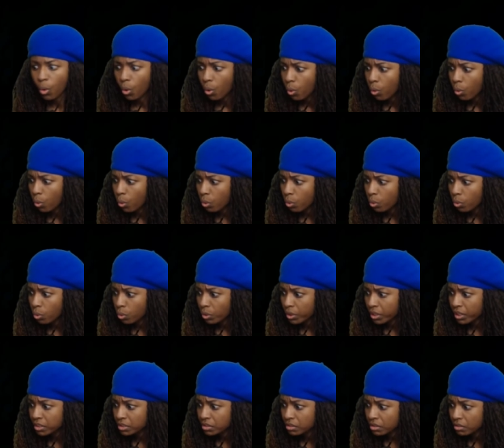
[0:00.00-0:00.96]
Oh,
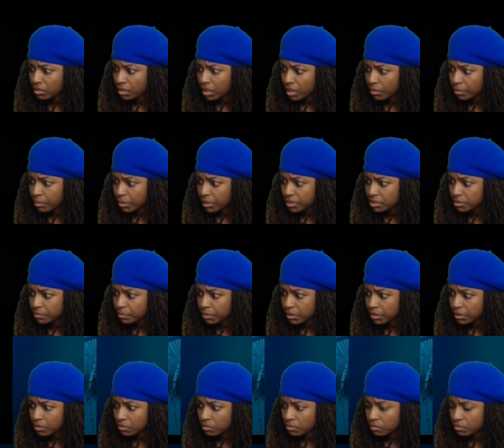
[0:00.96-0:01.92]
he turned that bus
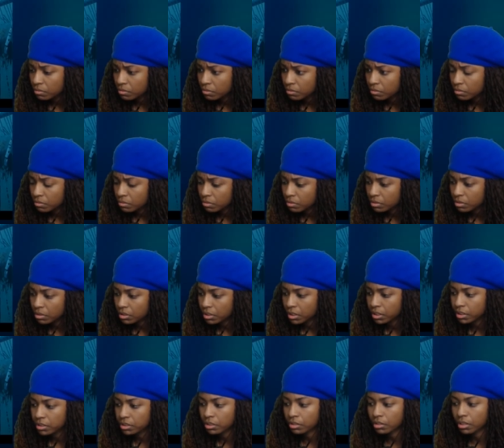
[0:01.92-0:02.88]
blue. He
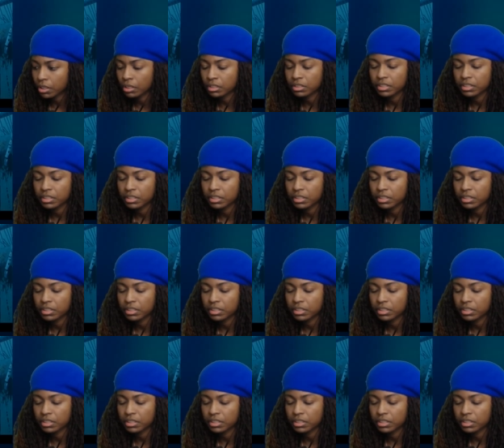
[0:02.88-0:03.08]
turned it.